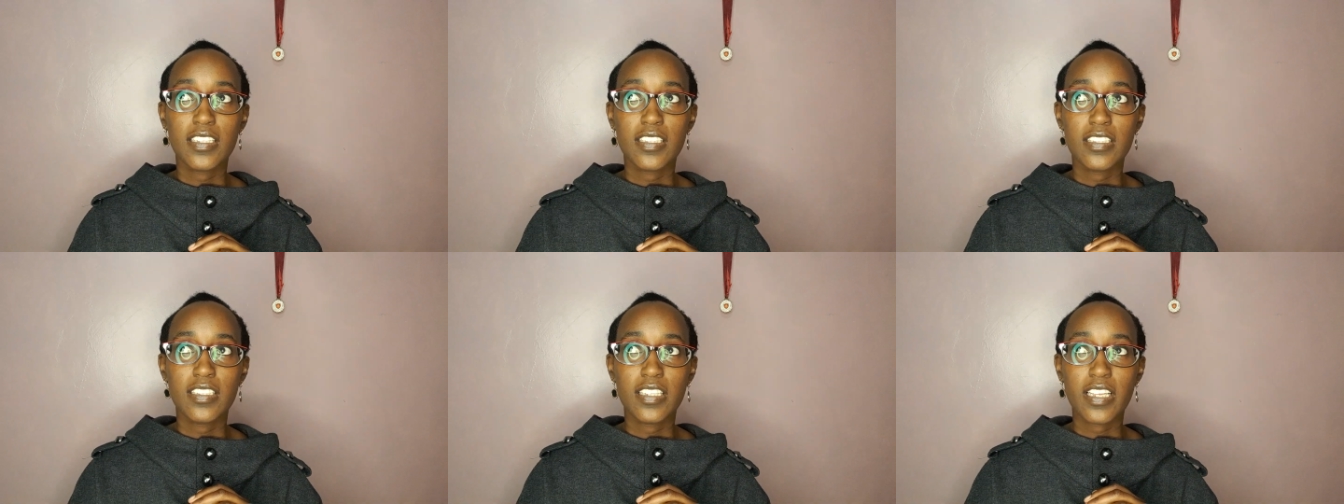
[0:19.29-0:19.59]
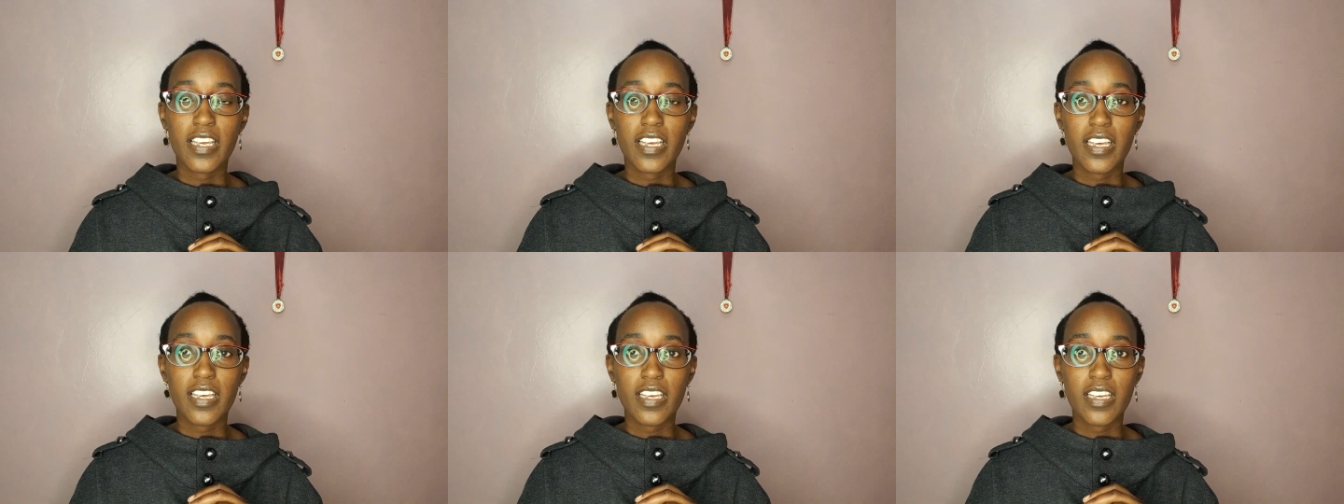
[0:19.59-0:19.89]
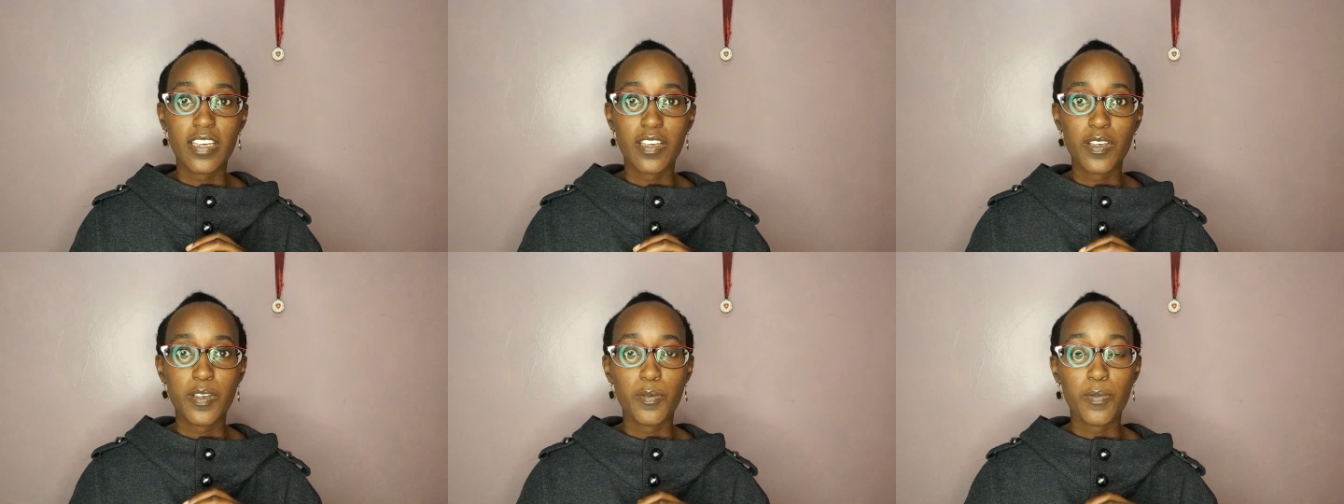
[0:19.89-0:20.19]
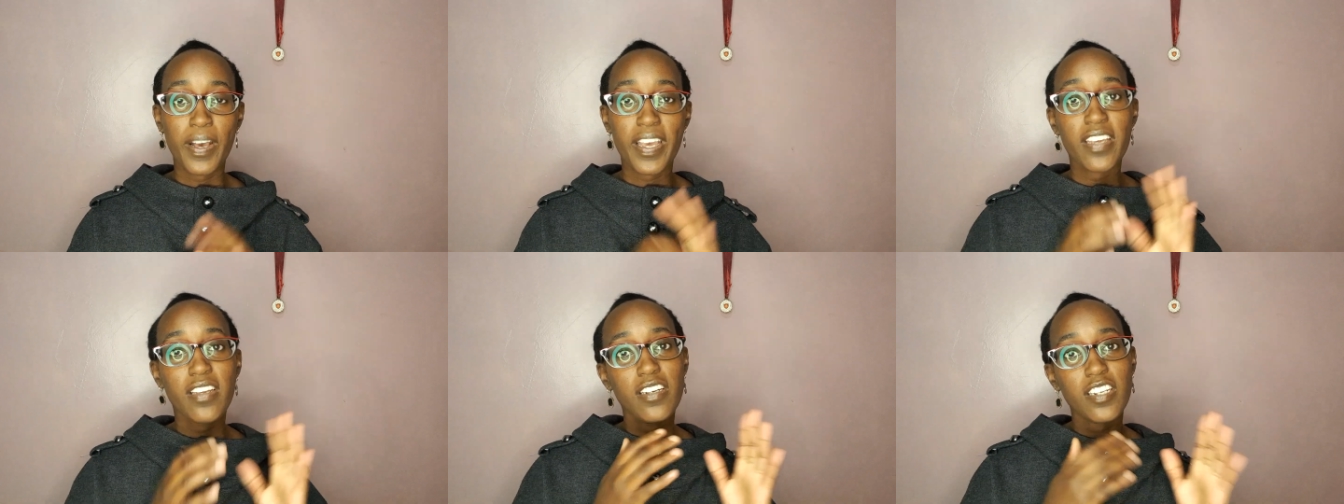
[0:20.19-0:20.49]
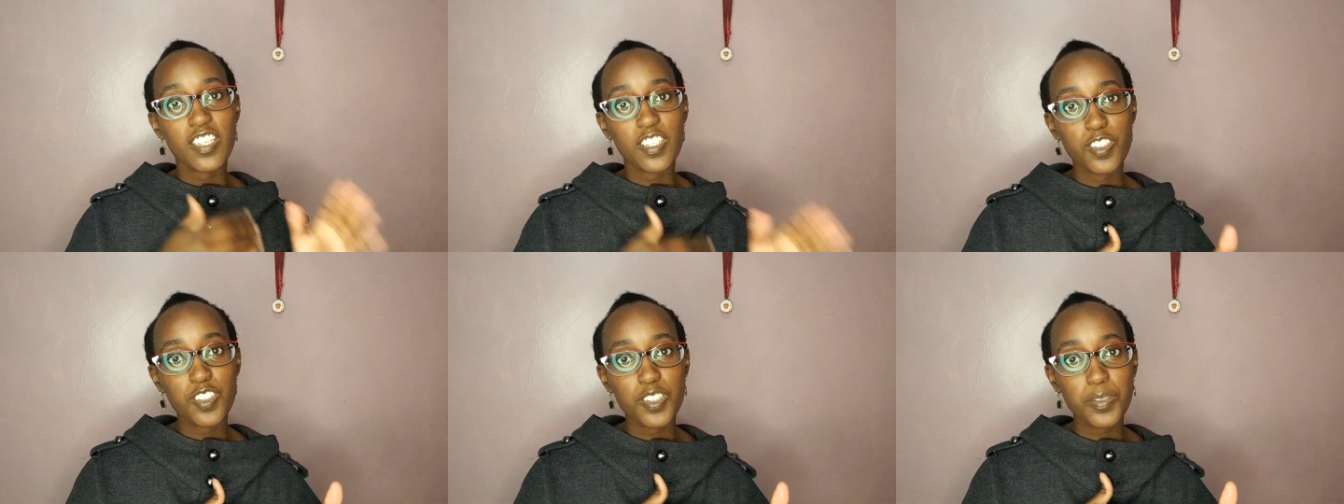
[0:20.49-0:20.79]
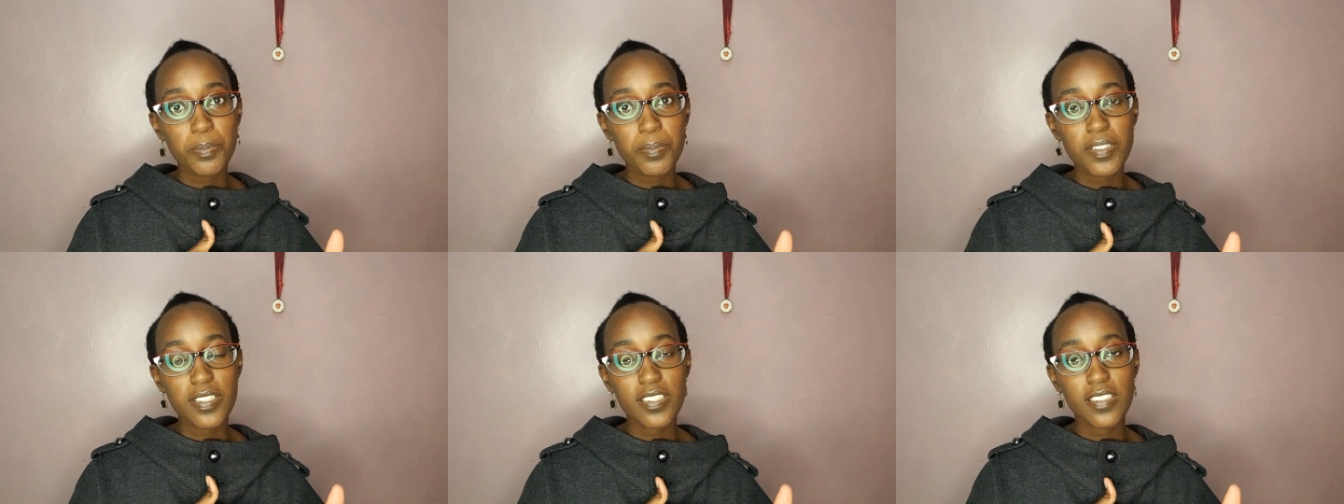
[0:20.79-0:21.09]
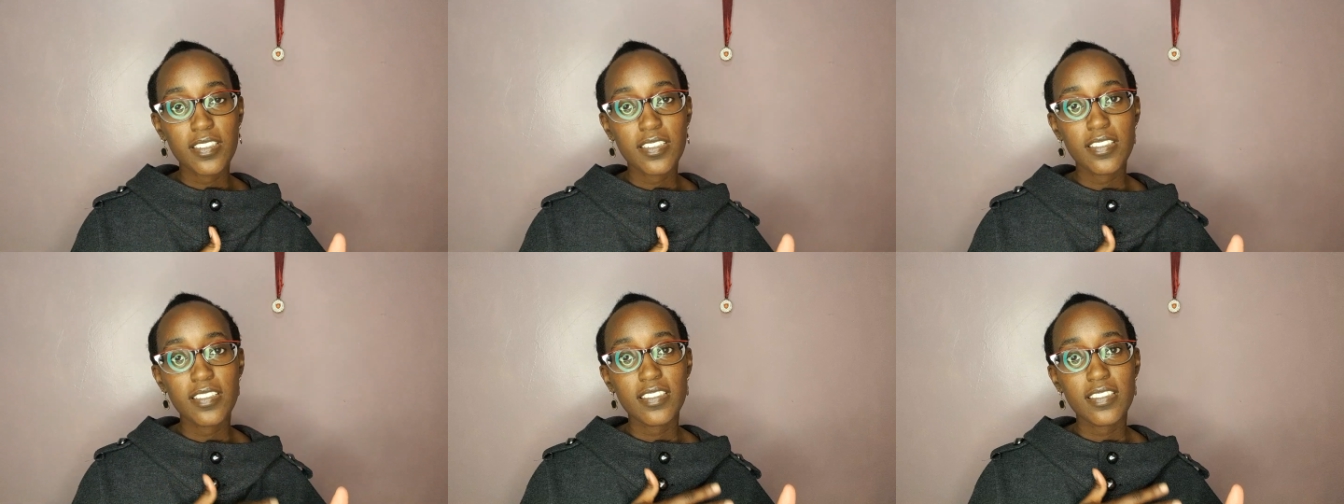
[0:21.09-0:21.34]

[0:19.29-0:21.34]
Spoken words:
They were in Egypt